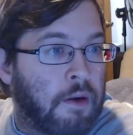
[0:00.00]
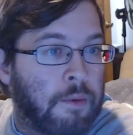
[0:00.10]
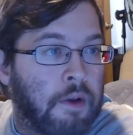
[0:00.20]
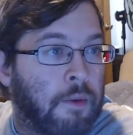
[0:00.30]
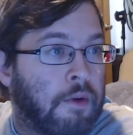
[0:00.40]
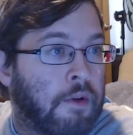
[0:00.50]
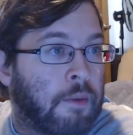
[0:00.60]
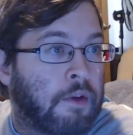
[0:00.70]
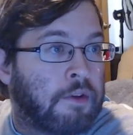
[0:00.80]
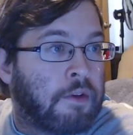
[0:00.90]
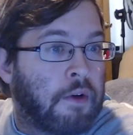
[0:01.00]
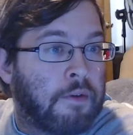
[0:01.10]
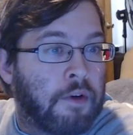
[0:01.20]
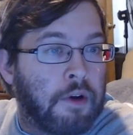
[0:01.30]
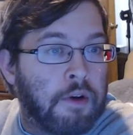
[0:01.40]
not what I wanted
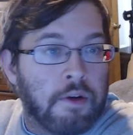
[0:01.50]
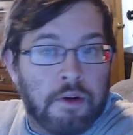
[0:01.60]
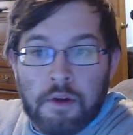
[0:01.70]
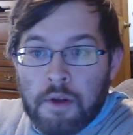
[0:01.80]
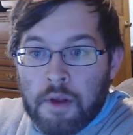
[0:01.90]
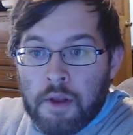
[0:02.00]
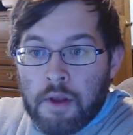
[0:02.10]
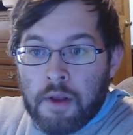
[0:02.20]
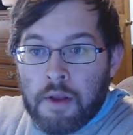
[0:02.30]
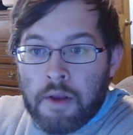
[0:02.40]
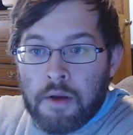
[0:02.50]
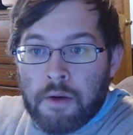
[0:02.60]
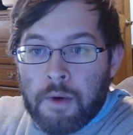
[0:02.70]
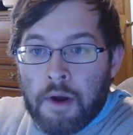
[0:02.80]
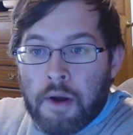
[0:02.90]
whatsoever.
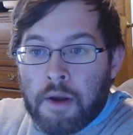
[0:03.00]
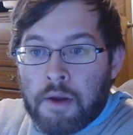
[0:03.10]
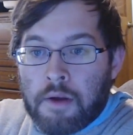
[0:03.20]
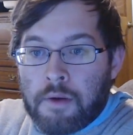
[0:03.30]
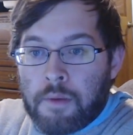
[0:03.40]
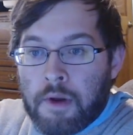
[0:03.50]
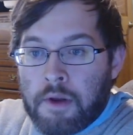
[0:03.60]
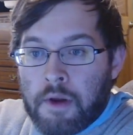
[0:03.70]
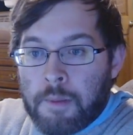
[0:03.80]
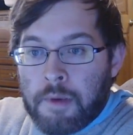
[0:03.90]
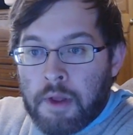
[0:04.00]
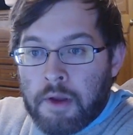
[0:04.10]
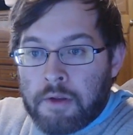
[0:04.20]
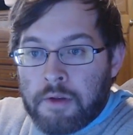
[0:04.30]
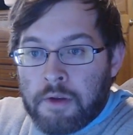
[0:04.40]
Why? Why you gotta be
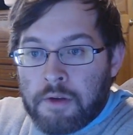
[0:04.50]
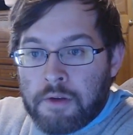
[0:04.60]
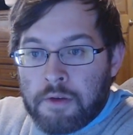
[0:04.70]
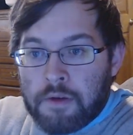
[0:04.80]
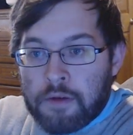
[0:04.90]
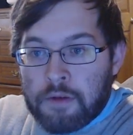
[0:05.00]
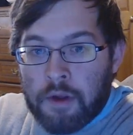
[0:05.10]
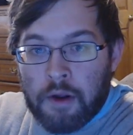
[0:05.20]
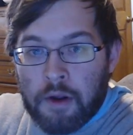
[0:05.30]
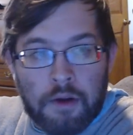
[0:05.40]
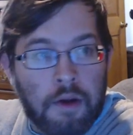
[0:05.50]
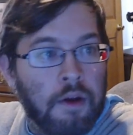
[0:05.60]
like this? There.